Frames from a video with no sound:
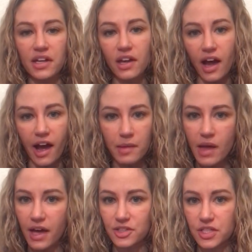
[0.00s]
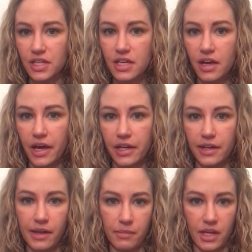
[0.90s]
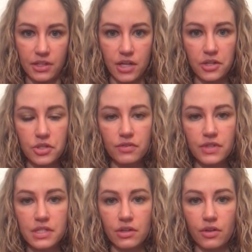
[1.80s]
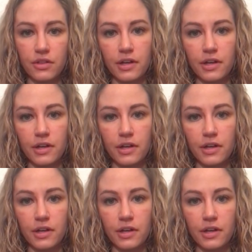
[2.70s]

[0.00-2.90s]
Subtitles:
everyone. I'm Ashley. I am a doctor of physical